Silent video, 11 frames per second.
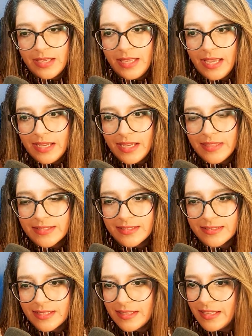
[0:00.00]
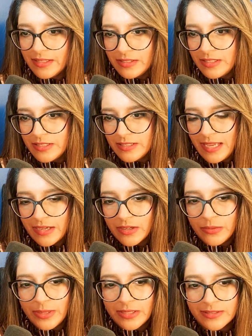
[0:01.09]
Yeah. And this is the thing, to
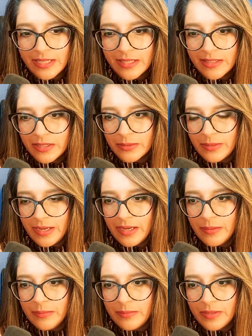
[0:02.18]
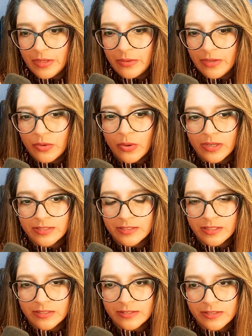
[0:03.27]
echo what you said there, of course,
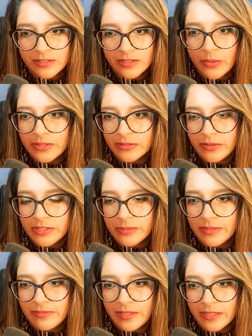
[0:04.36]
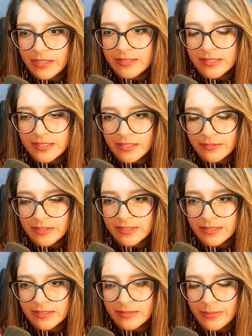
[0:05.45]
there's always going to be variance and
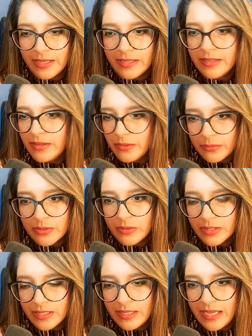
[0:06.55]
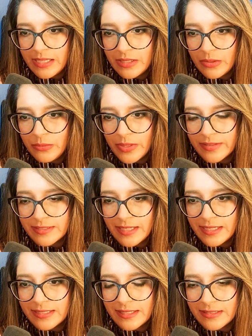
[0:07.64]
differences, but we're looking at, what the
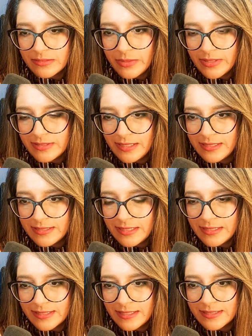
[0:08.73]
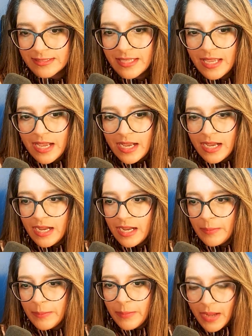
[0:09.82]
science says and what the science tells us.
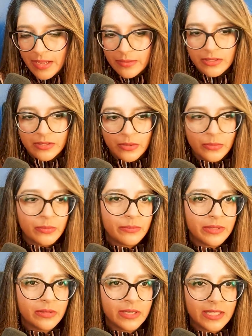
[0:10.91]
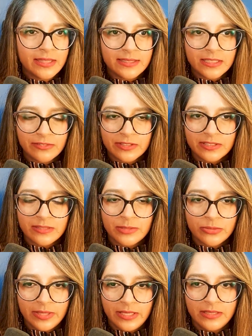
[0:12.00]
But when we look at these differences
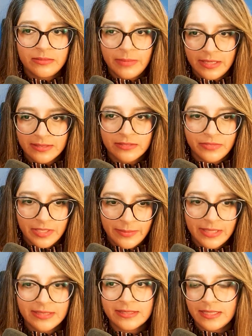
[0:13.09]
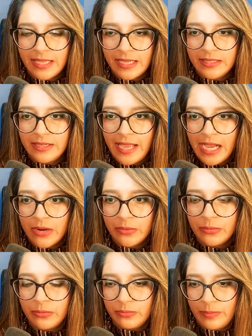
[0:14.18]
between males and females, and again,
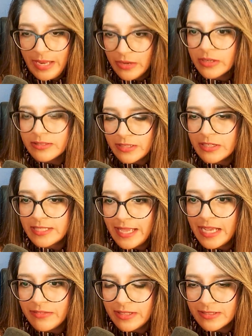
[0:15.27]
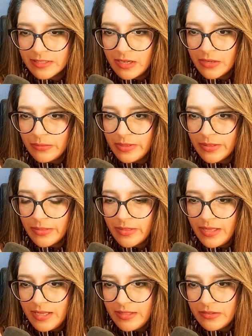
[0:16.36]
how parents are to have this talk with
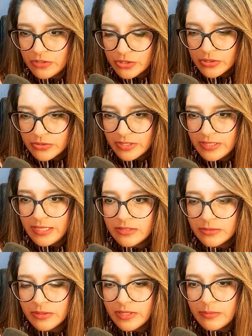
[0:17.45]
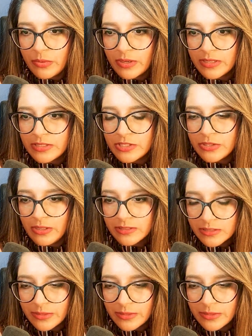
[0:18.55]
their children, it's really important to also